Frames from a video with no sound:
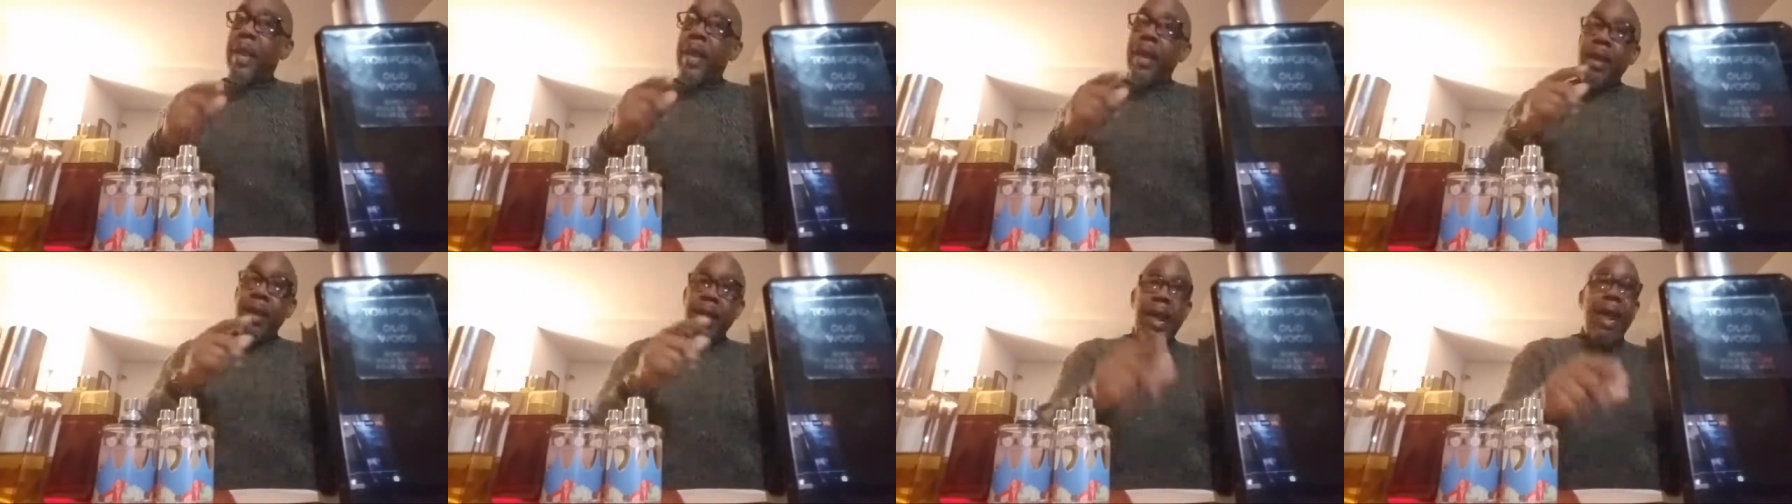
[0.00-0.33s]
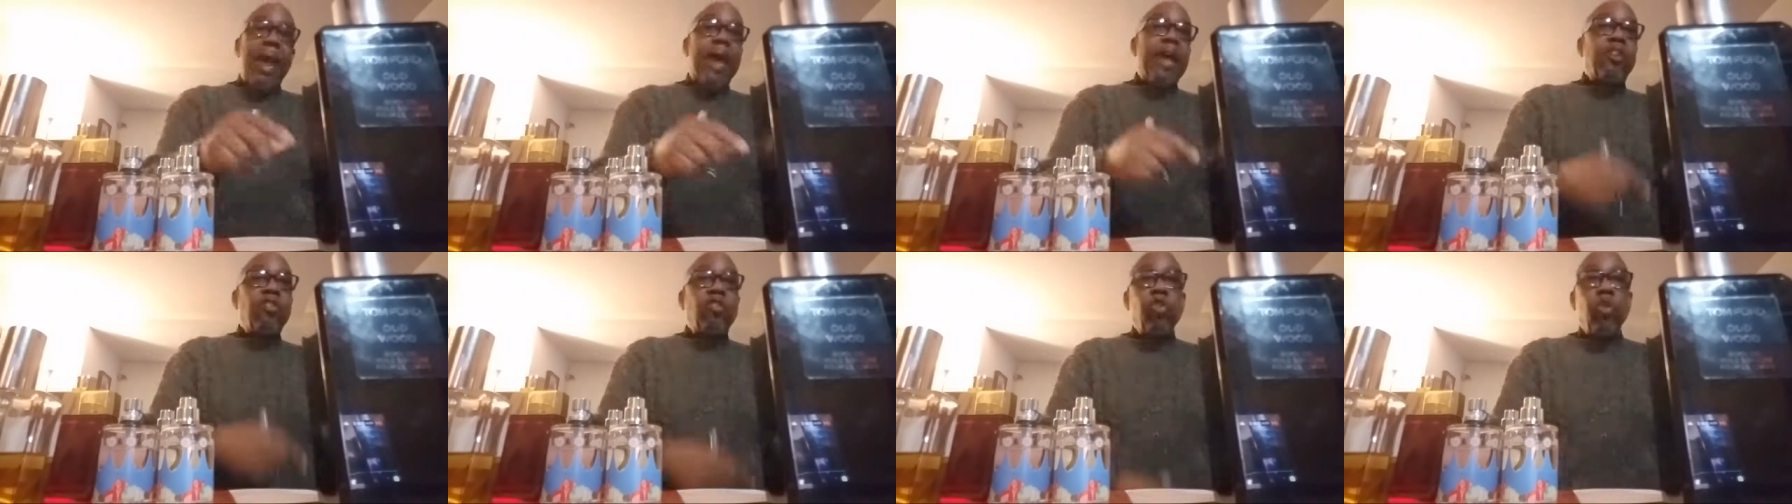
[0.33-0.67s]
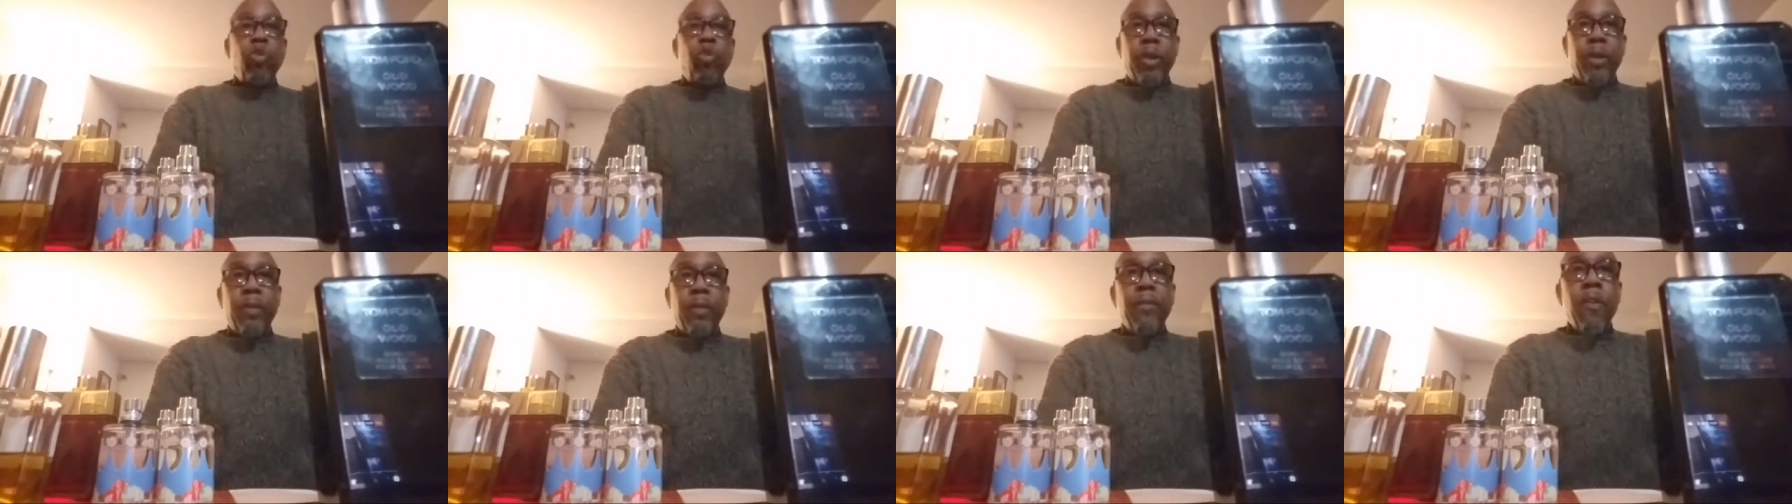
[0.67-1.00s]
and add
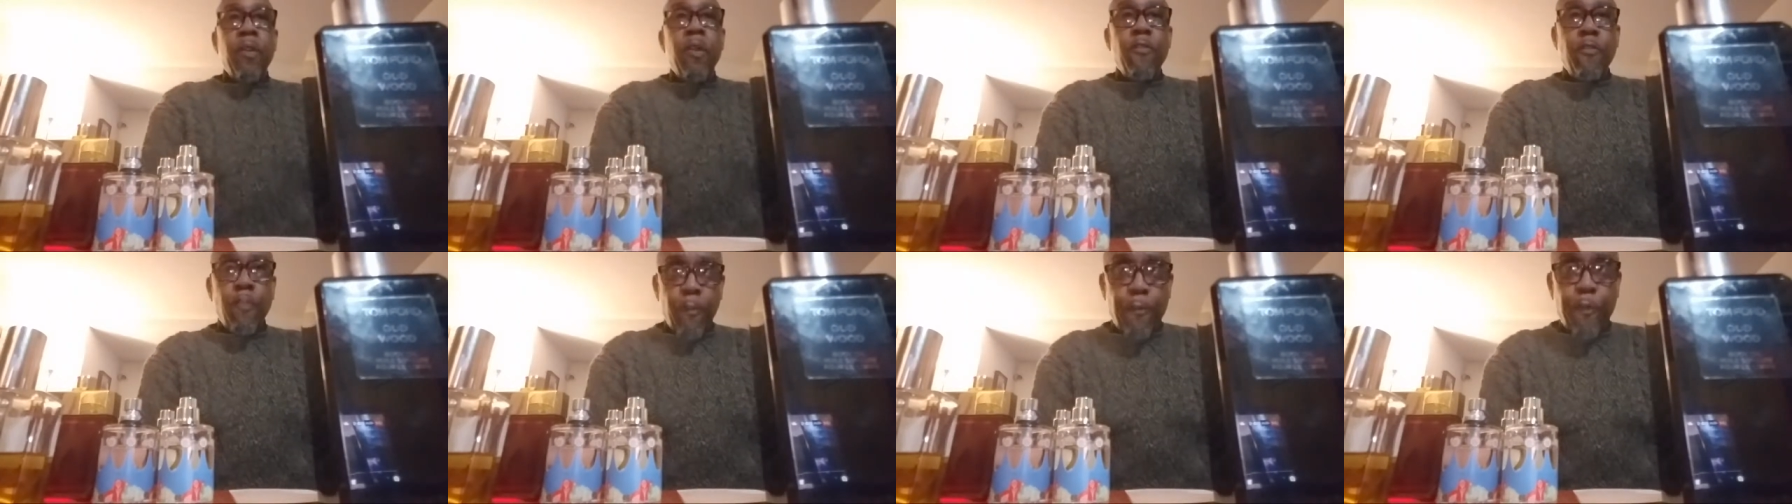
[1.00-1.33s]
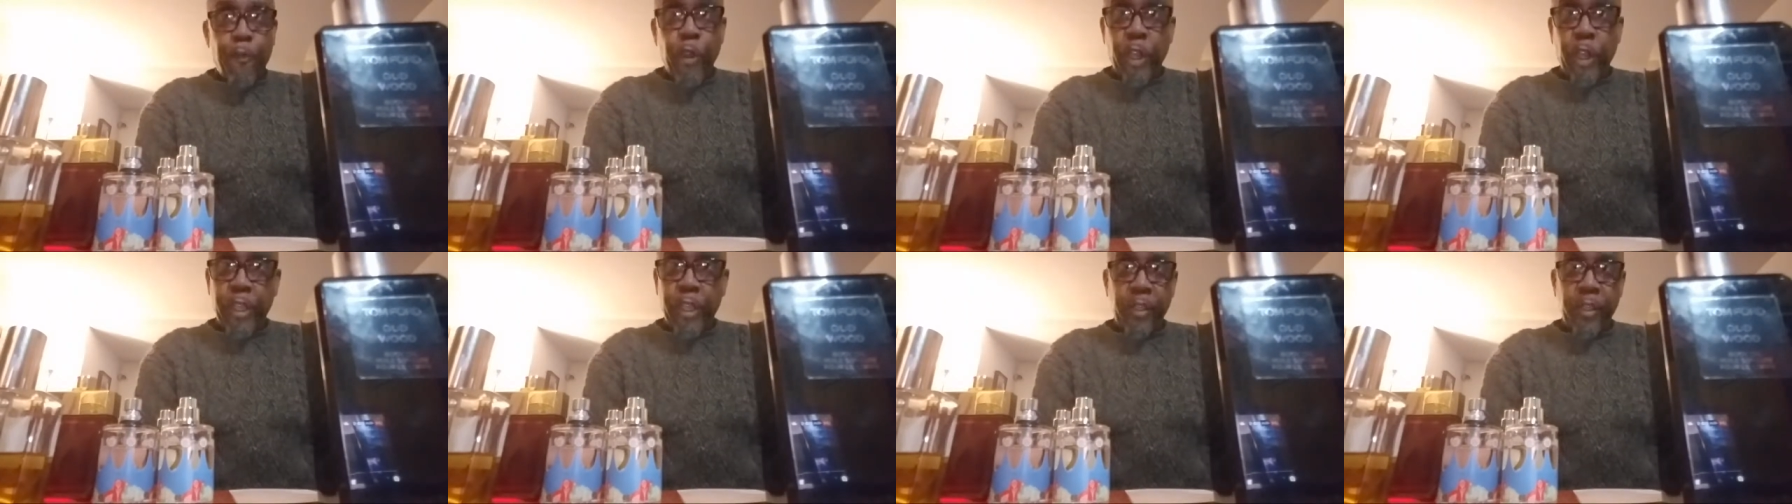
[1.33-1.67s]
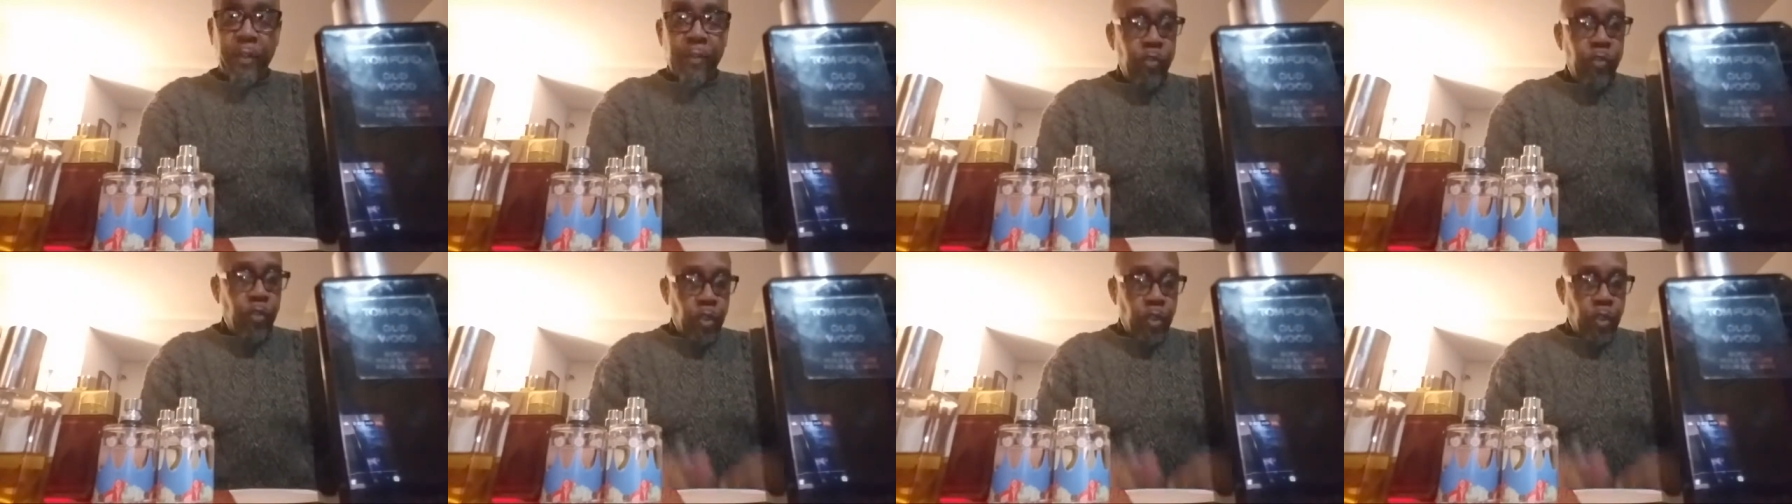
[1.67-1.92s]
to it from Philly.